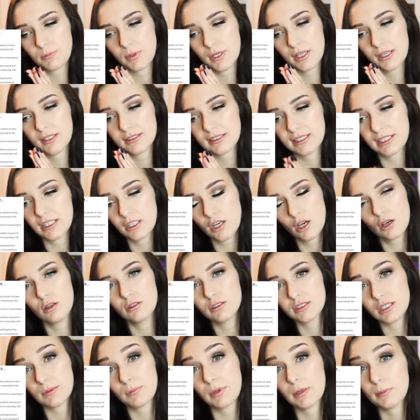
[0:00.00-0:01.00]
because he
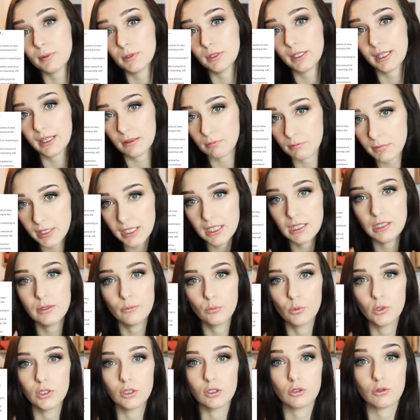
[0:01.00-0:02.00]
knows that people like me
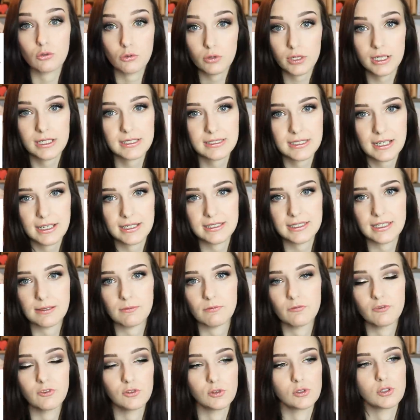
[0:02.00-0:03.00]
will criticize
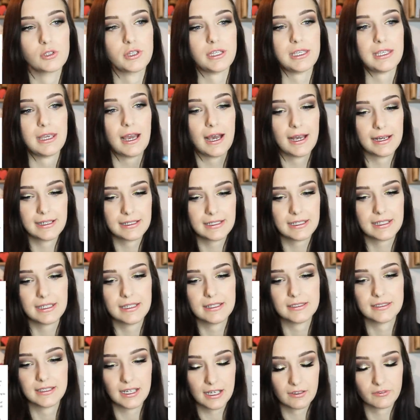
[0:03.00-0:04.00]
him for the
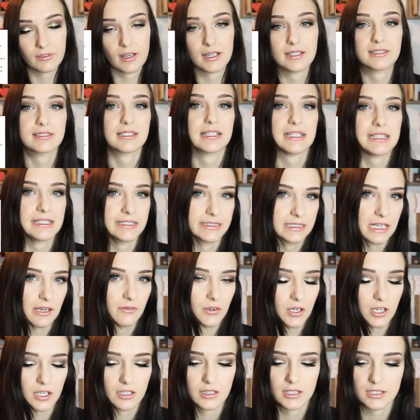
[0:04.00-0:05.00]
ideas and advice that he's
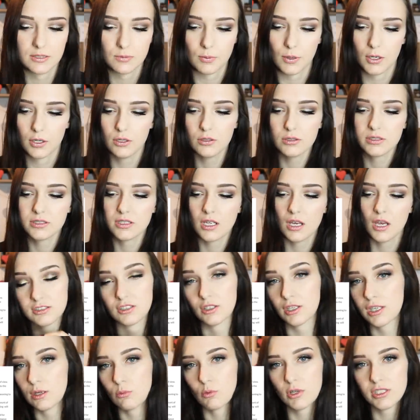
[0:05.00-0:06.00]
giving in this post. So
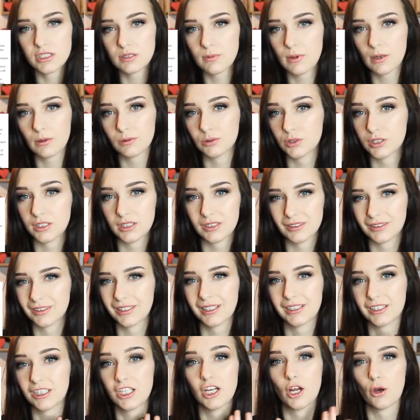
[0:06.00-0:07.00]
he wants to be able to,
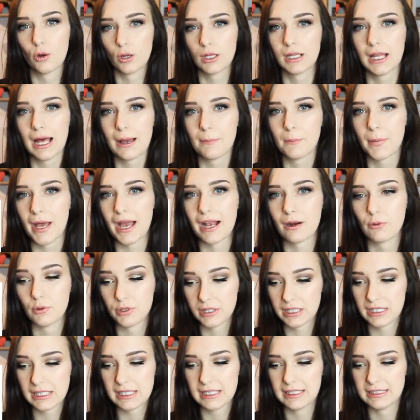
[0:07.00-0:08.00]
you know, clap back with
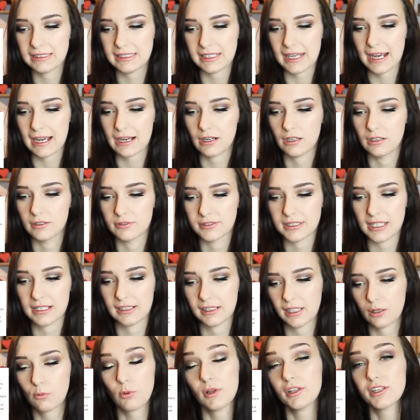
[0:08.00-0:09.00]
the easy out of saying
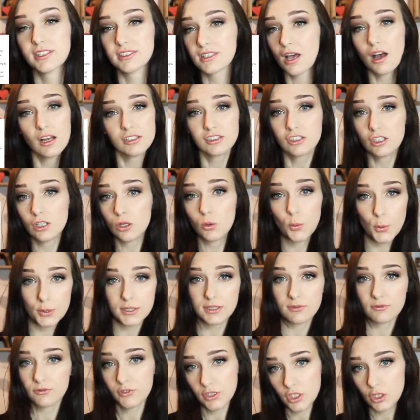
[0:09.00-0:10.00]
like, well, this article
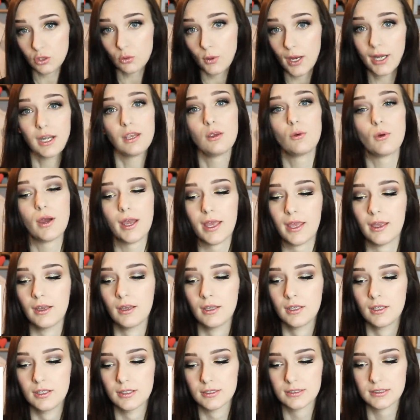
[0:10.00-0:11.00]
wasn't for you anyway.
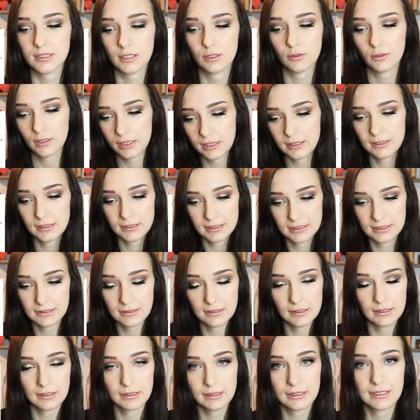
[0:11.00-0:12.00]
So he does
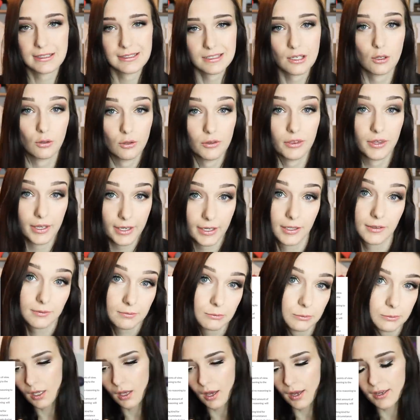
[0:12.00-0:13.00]
this whole thing.
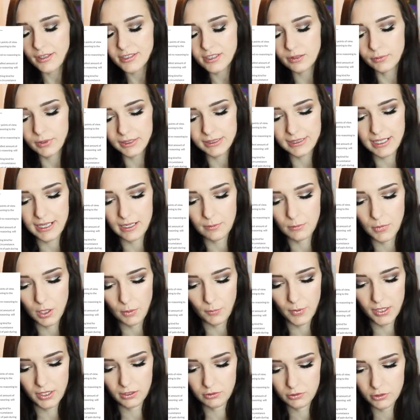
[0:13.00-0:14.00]
I also want to take a
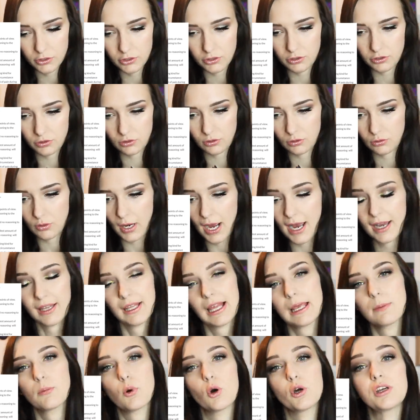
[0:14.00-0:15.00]
moment to
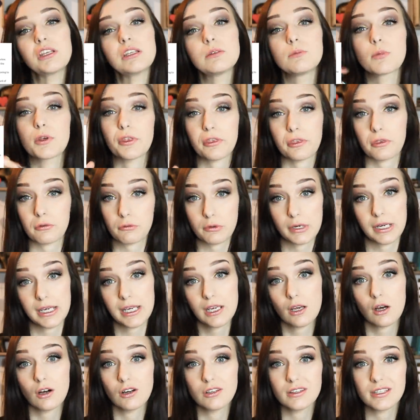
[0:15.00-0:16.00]
highlight point number
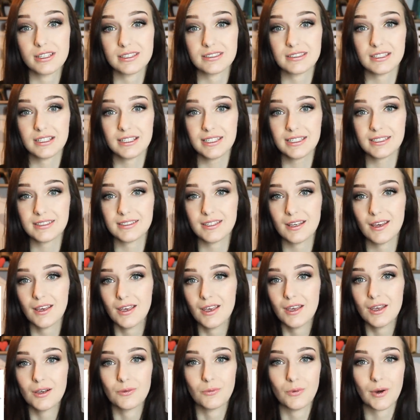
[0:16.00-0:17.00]
3 on this list,
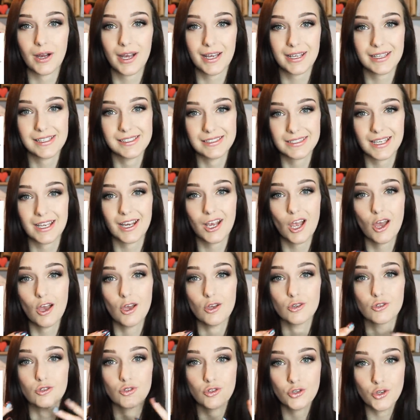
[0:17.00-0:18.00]
where he's like,
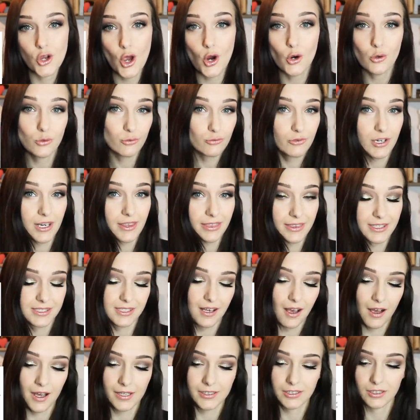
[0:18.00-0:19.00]
don't read this
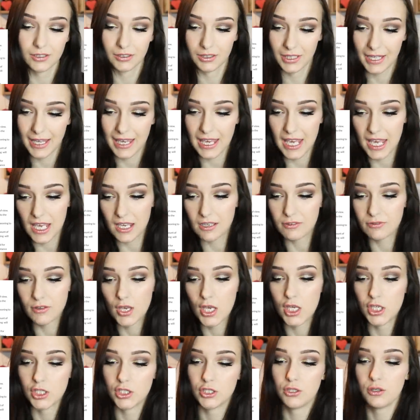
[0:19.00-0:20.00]
article if
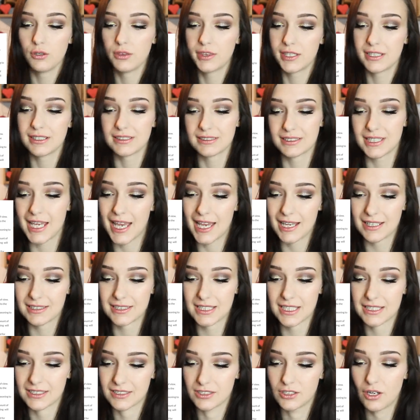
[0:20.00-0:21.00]
you think sex
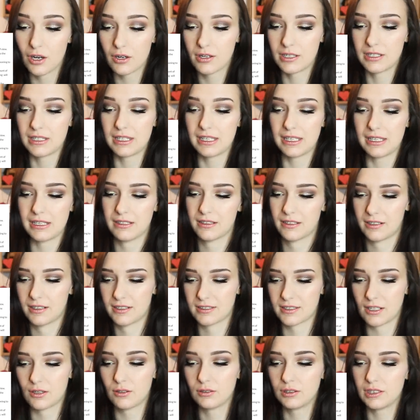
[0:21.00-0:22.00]
is not a need and
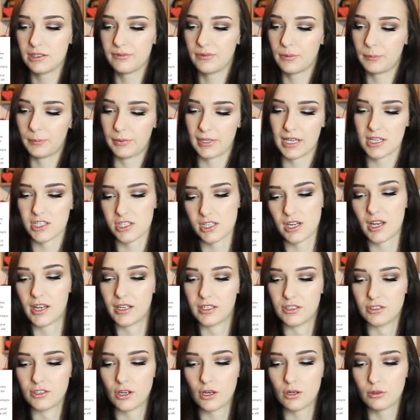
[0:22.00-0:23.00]
is only for pleasure
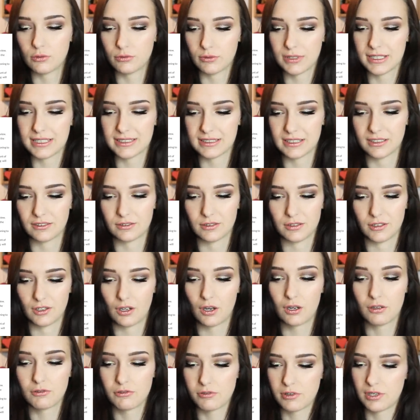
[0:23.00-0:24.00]
and no reasoning to the
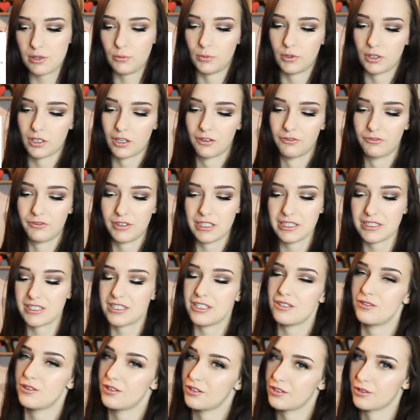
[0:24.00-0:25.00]
contrary will convince
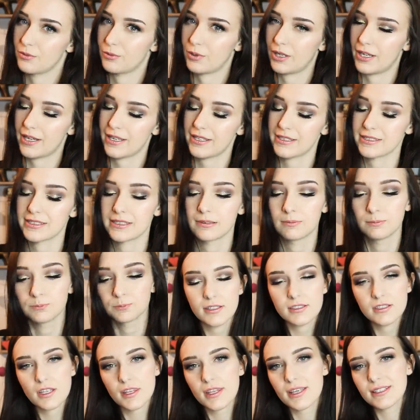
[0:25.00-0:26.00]
you otherwise.
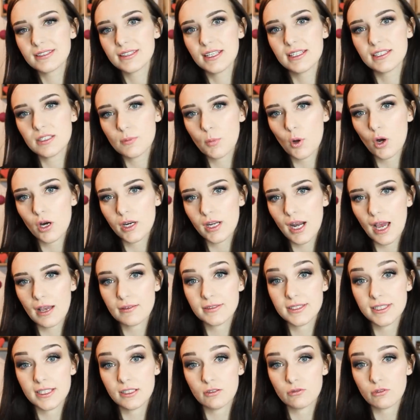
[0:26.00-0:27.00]
So this is a point I've
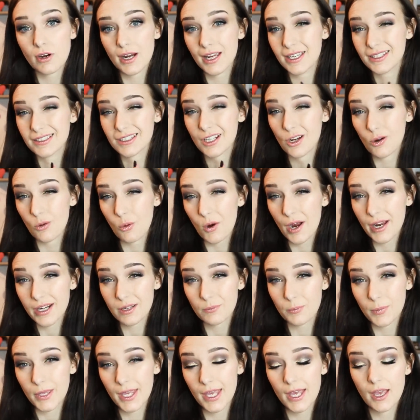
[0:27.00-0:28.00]
seen raised quite a
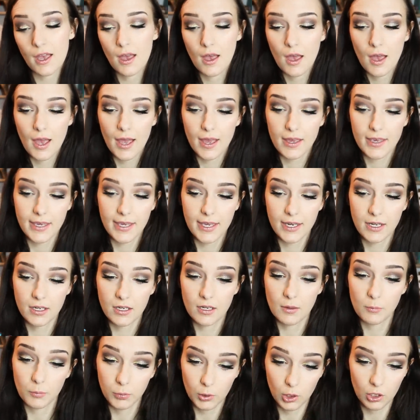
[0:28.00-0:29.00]
bit
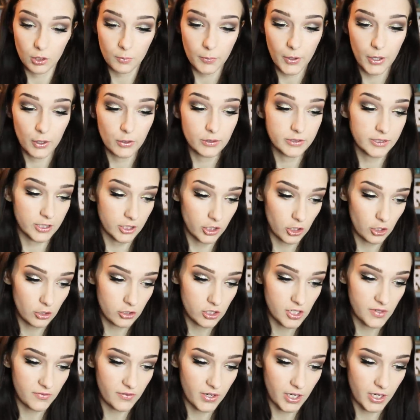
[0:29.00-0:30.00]
in blog posts and YouTube